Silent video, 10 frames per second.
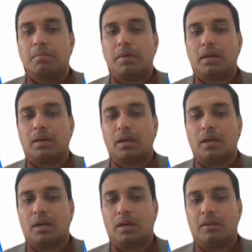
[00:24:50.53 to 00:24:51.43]
But
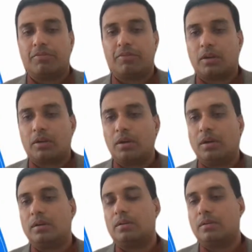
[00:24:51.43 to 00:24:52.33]
if at
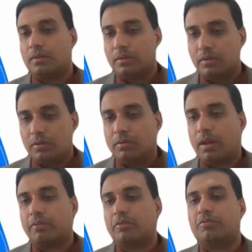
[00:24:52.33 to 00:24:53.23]
all, you
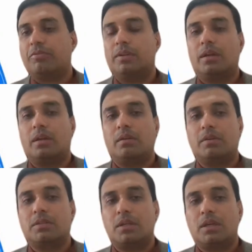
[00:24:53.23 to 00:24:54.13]
will have to further
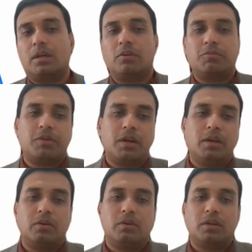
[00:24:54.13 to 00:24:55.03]
investigate to
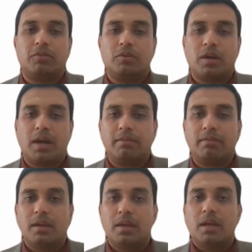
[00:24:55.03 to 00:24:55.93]
find out if you
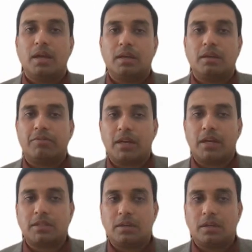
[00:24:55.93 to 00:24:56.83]
have any
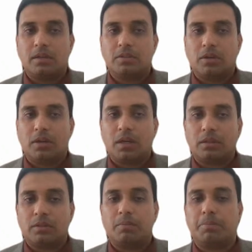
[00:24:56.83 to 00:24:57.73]
facetal joint
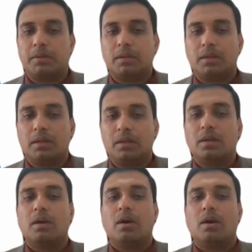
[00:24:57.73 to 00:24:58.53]
arthropathy